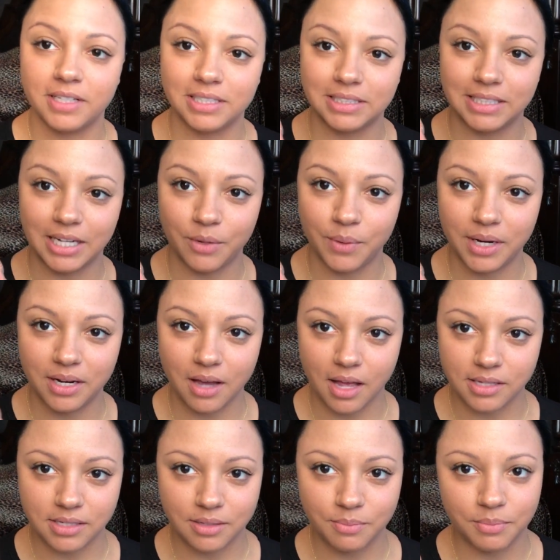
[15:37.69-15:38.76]
Liquid
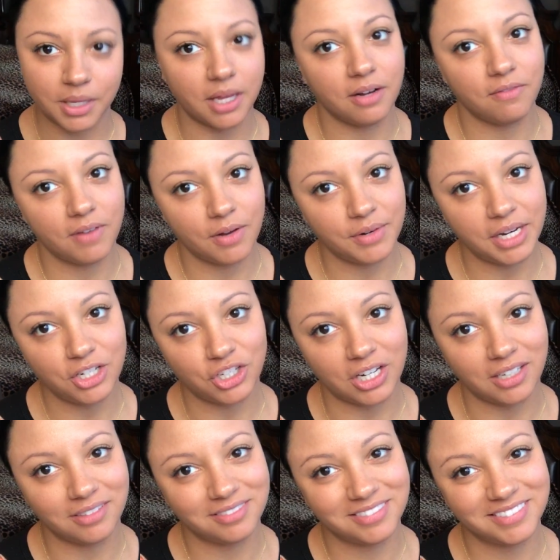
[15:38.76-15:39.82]
Custom Blend
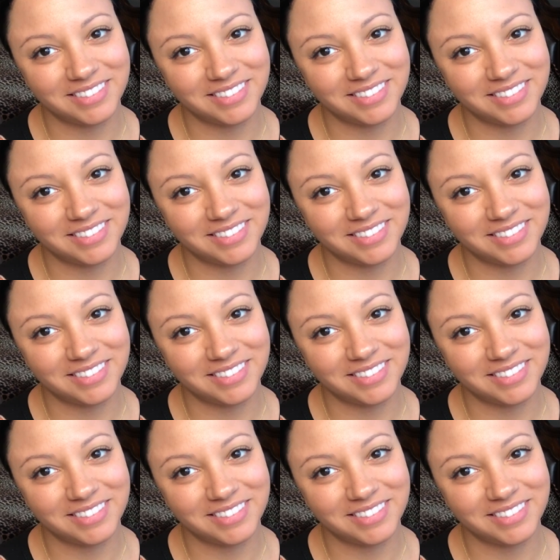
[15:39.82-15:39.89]
Foundation.